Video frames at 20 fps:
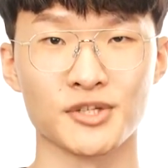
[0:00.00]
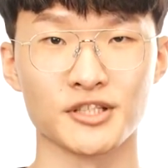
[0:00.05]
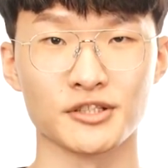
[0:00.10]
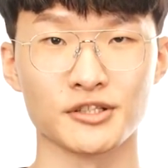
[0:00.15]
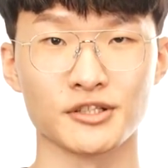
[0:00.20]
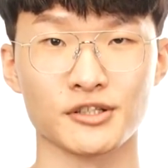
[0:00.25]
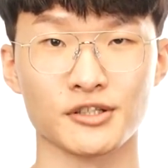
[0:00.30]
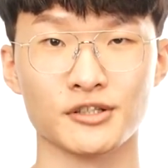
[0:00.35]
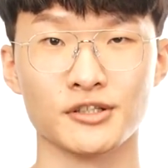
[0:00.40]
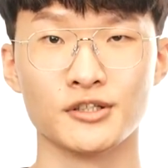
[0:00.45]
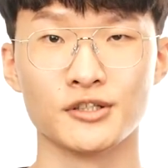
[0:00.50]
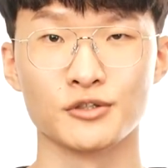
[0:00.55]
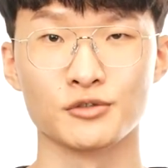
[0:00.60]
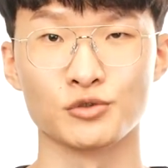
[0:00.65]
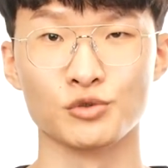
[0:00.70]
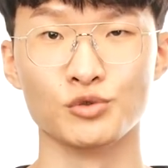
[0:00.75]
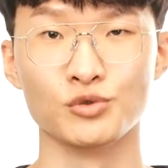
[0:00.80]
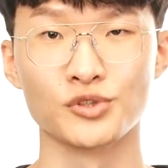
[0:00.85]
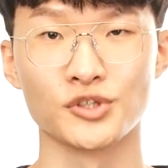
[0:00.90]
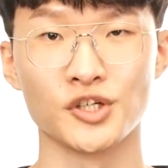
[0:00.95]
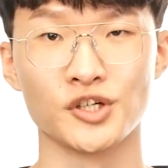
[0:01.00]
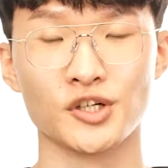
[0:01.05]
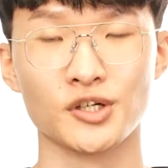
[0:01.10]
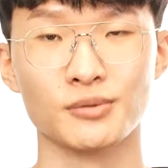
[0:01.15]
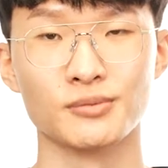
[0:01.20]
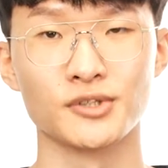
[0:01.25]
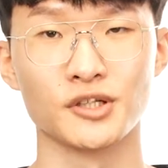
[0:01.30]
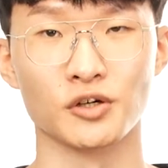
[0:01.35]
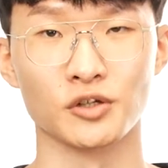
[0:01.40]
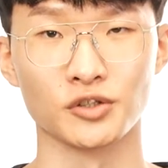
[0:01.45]
providing a good
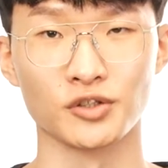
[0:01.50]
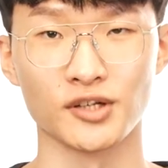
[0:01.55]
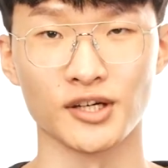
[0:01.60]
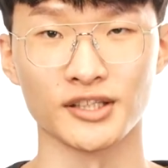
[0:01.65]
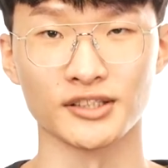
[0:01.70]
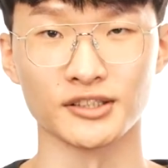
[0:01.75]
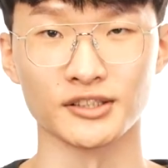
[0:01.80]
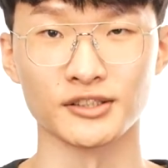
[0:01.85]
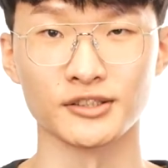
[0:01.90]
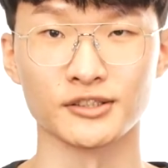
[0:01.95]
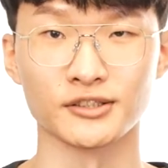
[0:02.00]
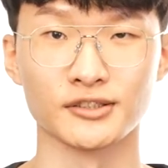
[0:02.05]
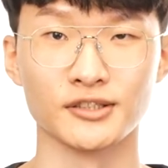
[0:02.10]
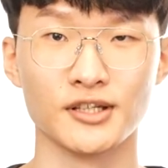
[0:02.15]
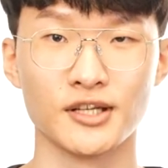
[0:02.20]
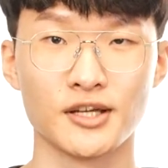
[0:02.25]
user experience